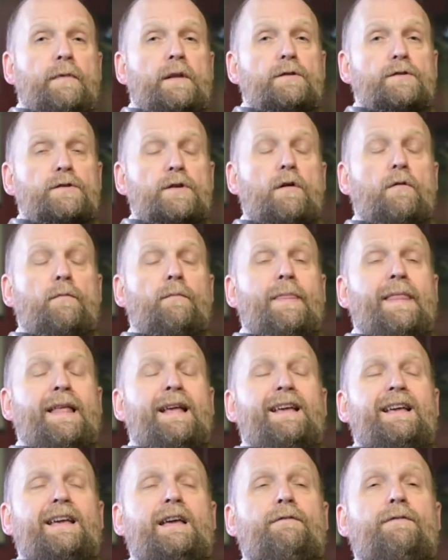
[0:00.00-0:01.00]

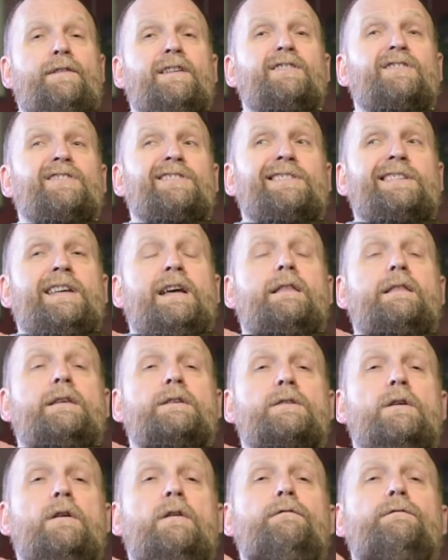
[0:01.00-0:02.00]
So, if I just take
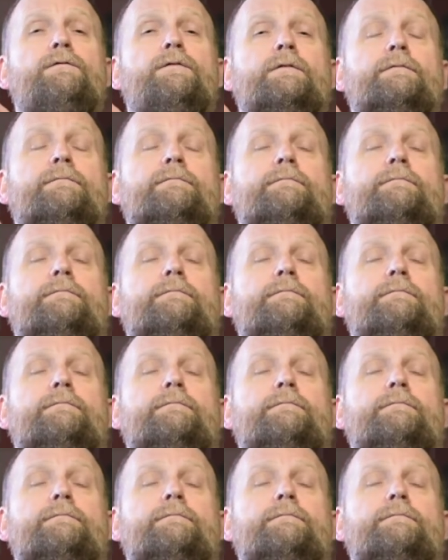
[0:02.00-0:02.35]
this off